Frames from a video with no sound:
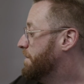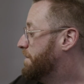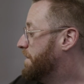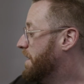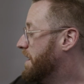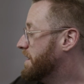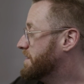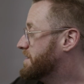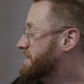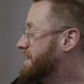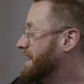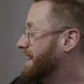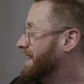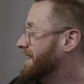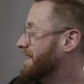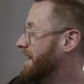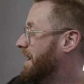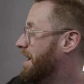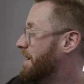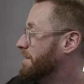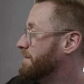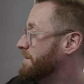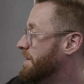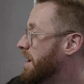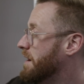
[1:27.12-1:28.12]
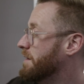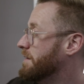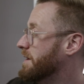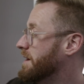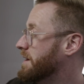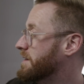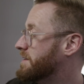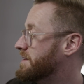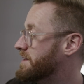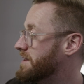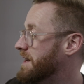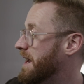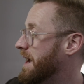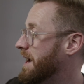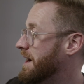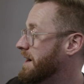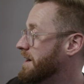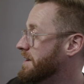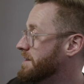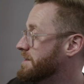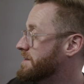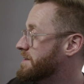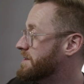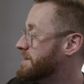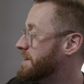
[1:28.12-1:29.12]
First thing that I've noticed
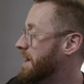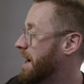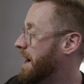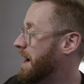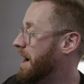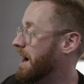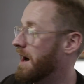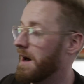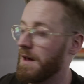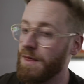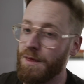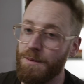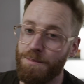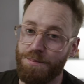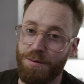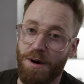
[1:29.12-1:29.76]
is uh, the